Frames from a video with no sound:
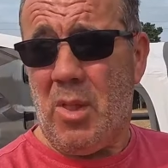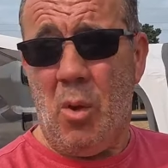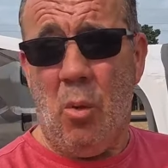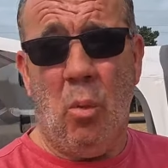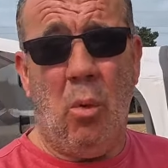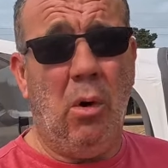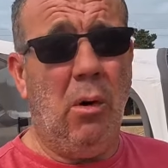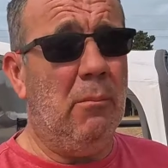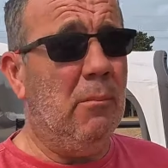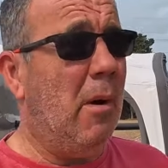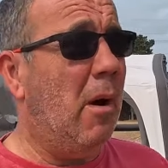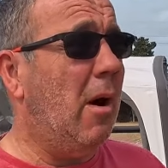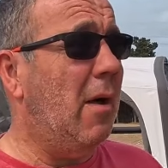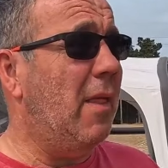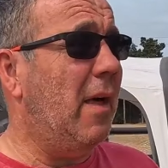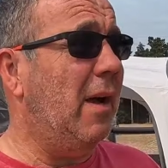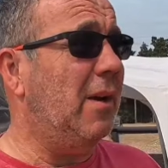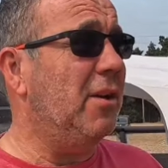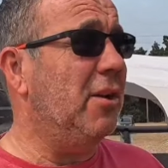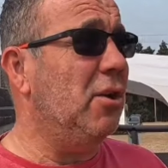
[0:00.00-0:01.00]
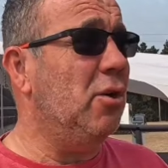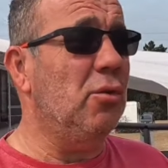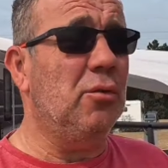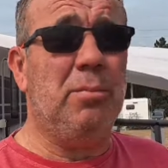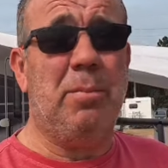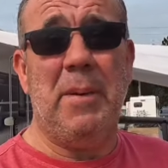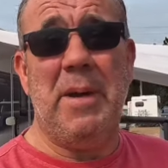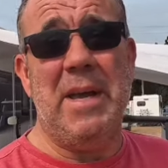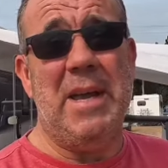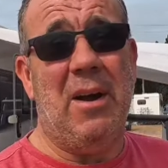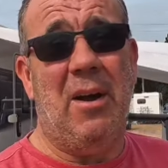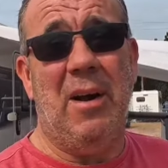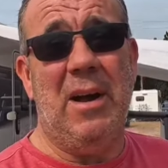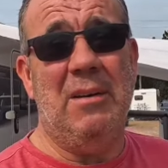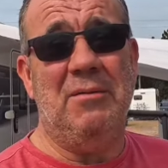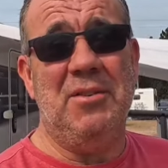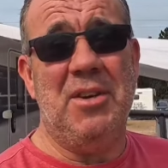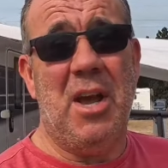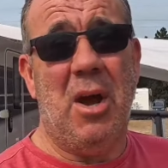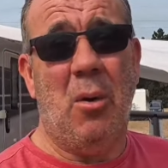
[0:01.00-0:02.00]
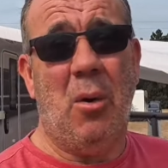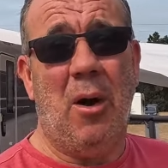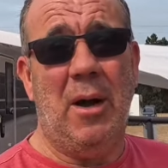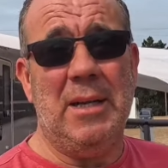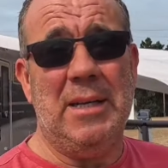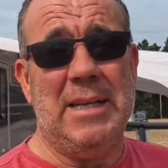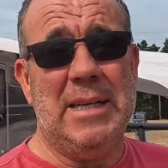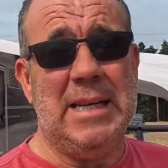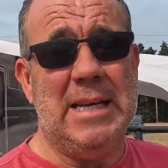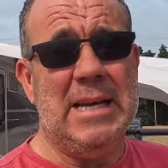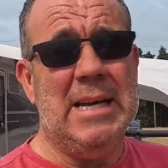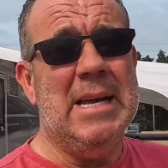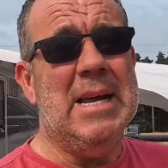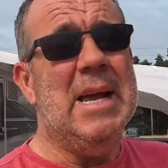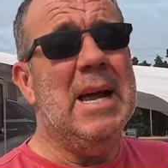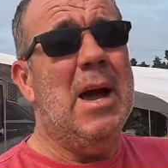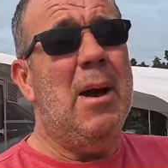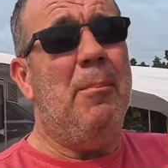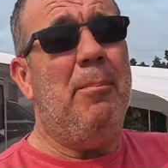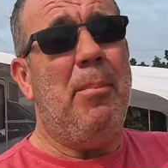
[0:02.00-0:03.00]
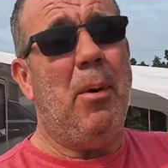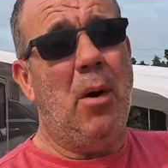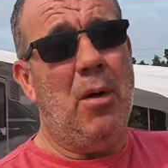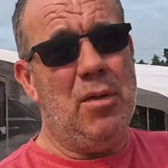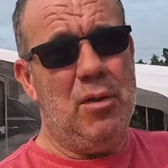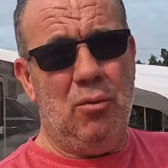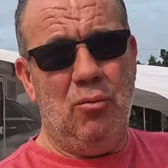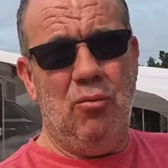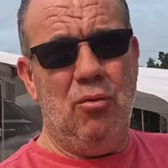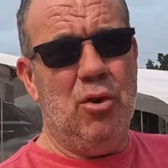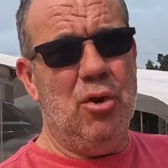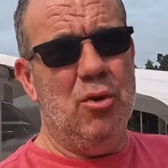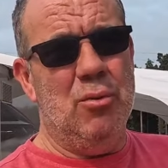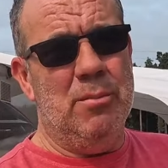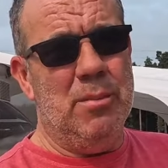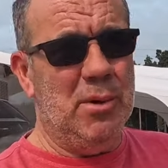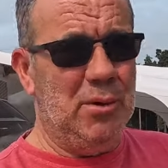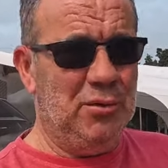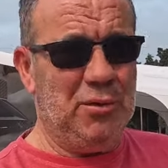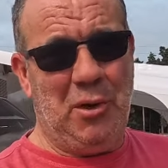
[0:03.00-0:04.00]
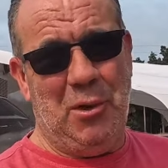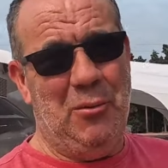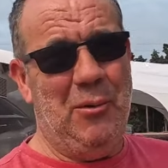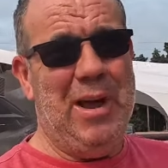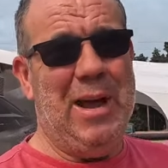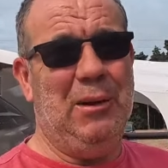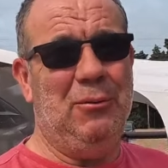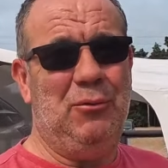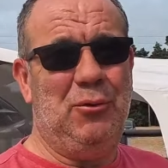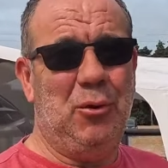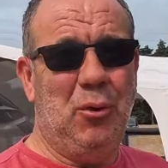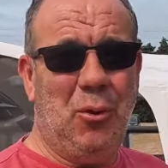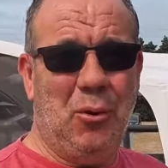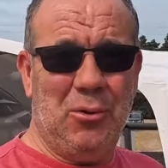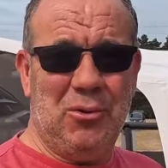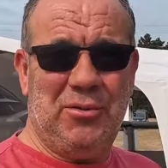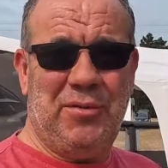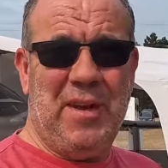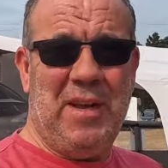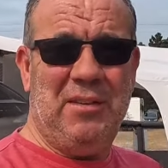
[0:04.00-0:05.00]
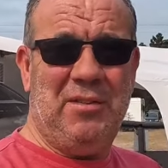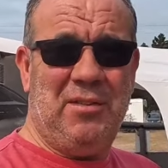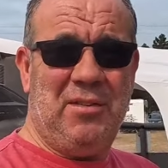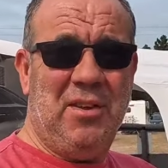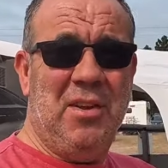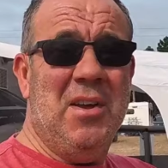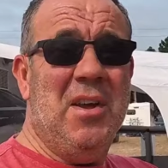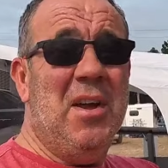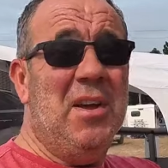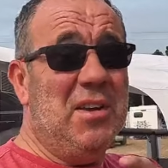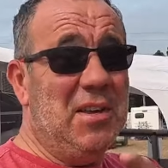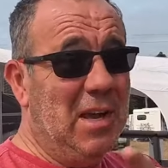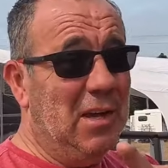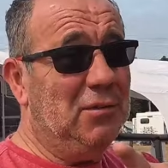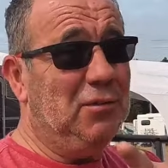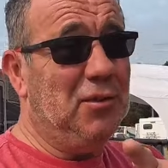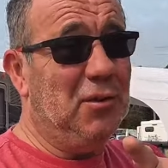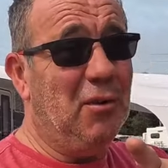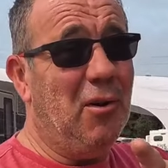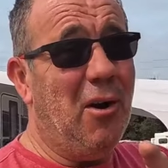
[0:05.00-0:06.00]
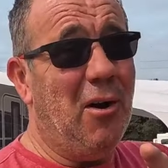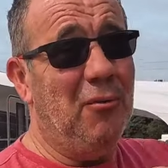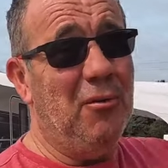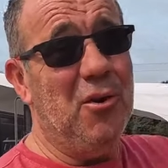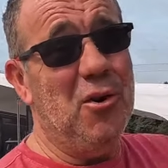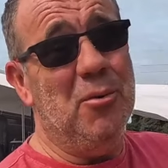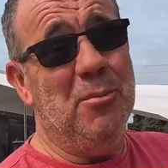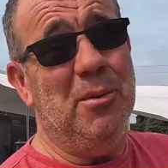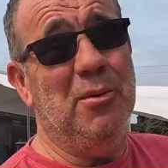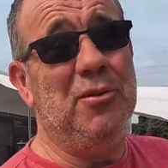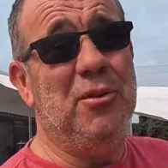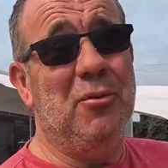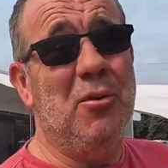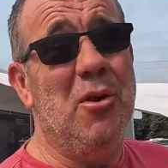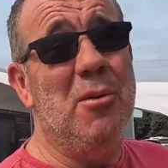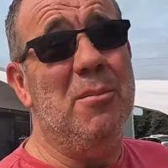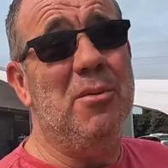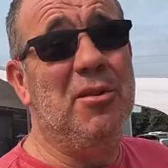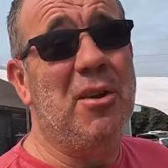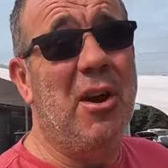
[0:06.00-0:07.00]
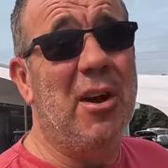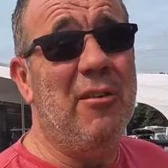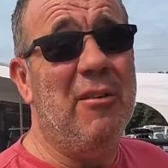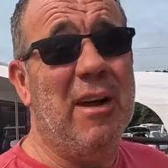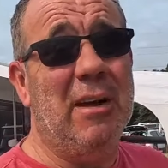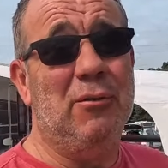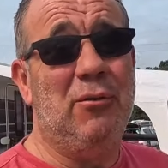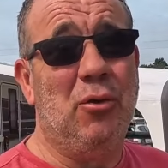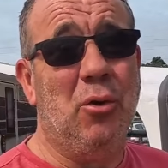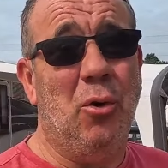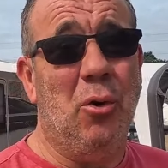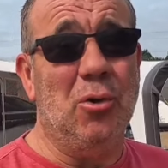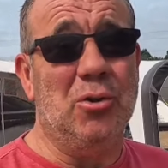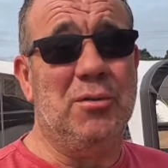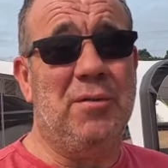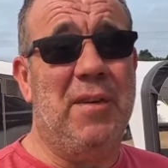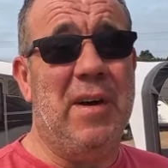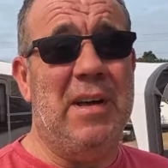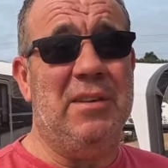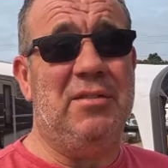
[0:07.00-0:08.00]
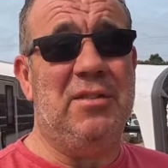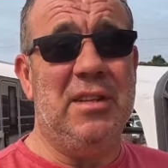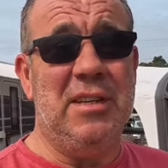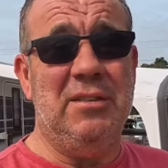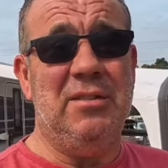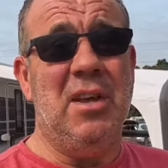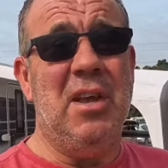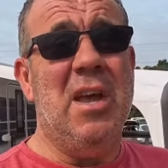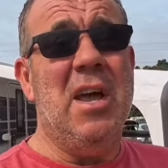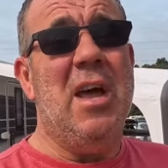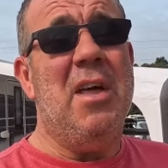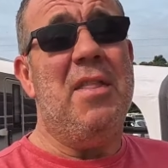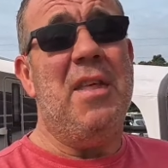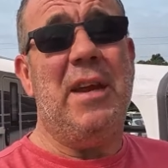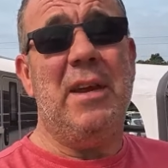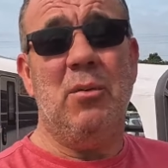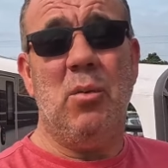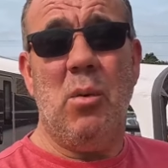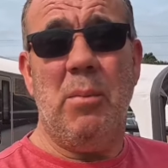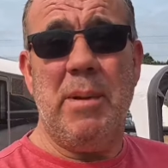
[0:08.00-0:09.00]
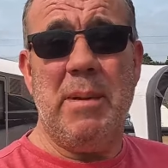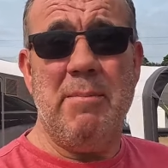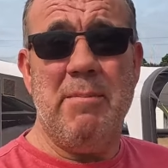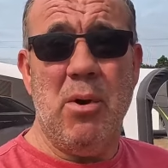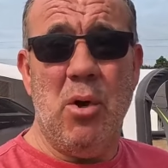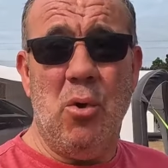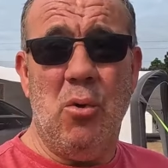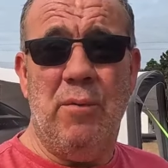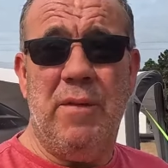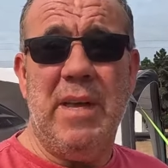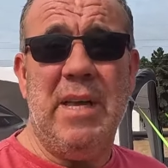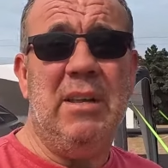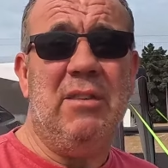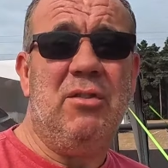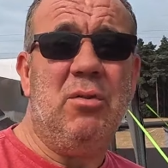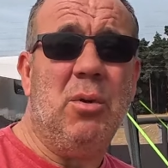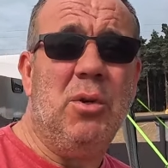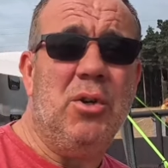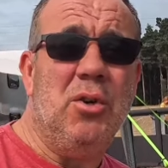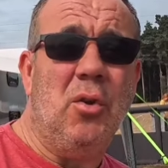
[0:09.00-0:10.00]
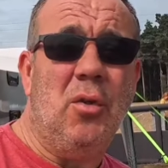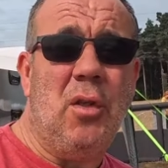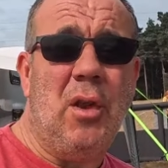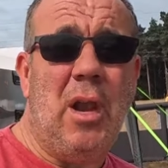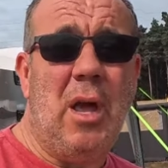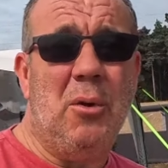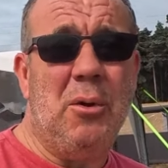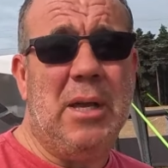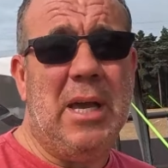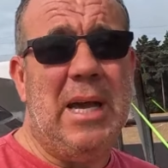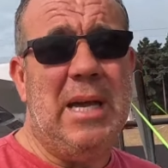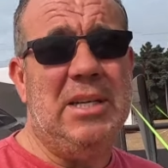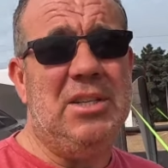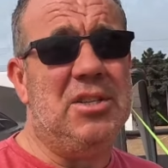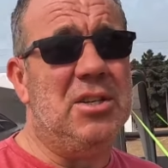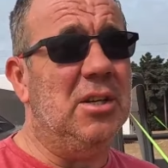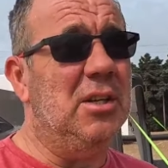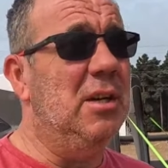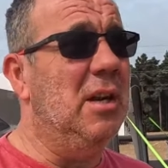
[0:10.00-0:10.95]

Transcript: What might that news be? I have no idea. But the rumours around Torchfest, yes, there are rumours. The rumours going around Torchfest is that it will be moving to another location.